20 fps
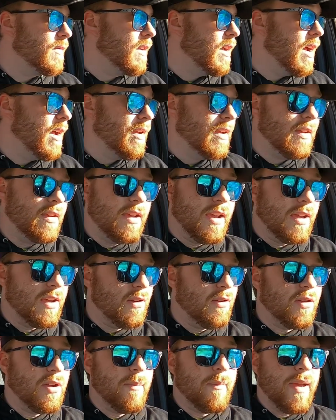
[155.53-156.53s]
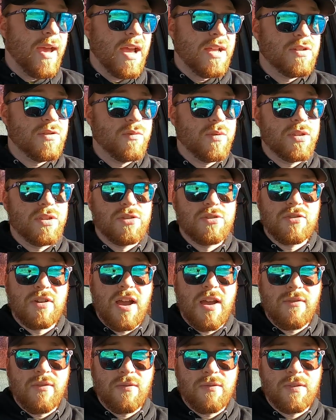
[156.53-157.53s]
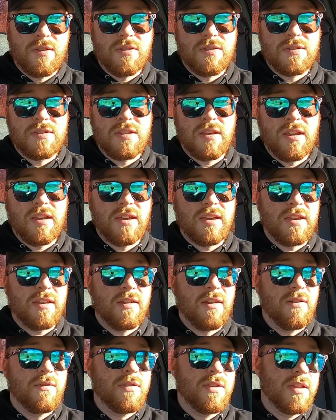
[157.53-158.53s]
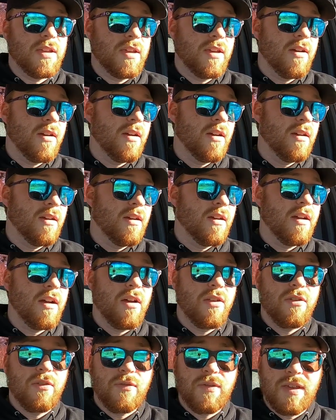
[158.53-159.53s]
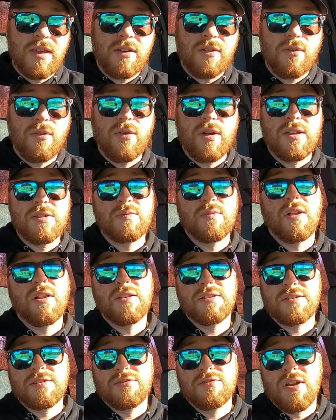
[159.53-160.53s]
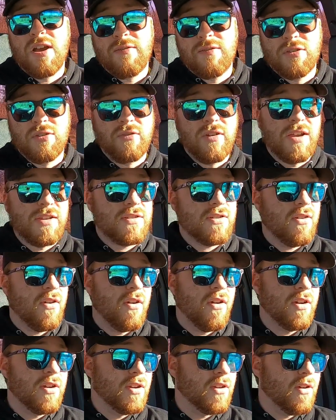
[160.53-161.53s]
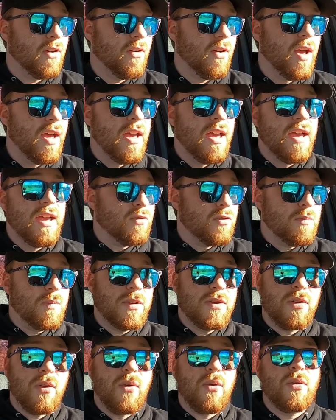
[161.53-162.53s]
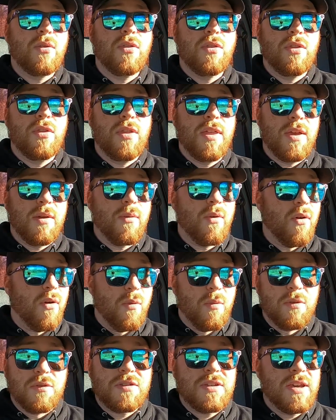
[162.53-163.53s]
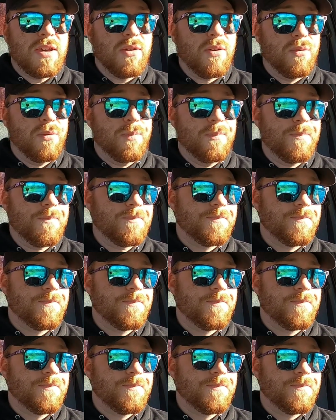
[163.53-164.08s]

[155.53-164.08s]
I can only imagine what the driver feels like of the other vehicle, as well as driving the race car. Truth be told, they were almost killed.